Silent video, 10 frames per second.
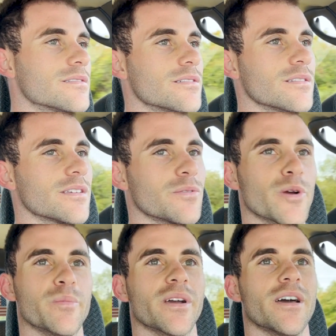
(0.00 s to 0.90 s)
Don't like the
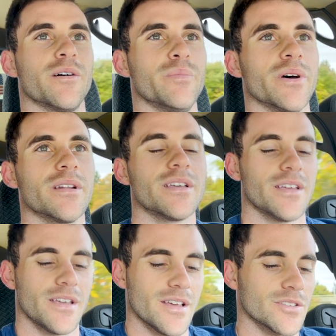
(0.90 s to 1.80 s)
word bug out, but
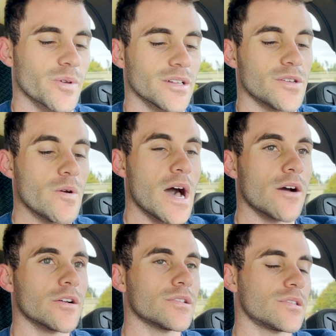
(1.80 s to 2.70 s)
so we got 2
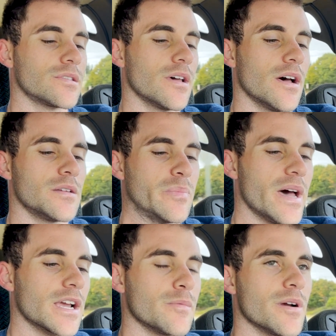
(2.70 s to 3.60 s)
hours to
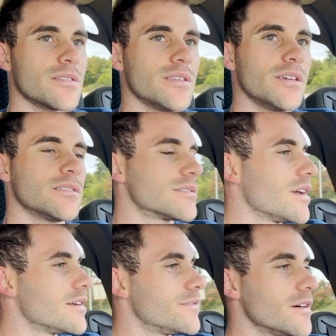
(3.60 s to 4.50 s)
pack up our things. It's
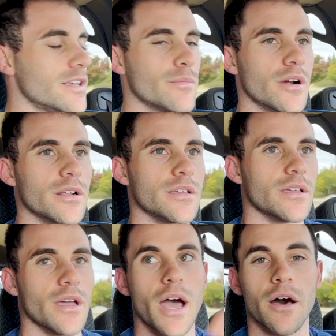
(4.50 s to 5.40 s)
kind of funny. I'm already
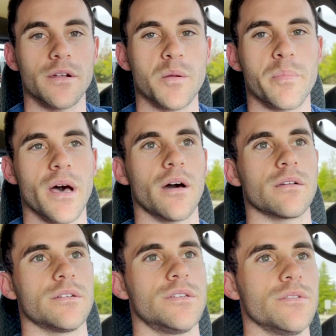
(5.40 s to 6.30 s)
out and
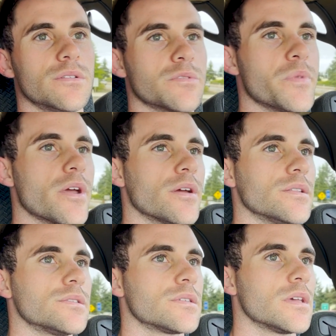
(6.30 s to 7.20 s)
about doing some
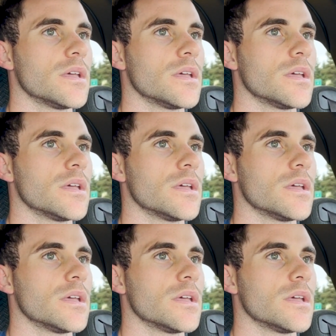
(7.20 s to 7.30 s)
errands.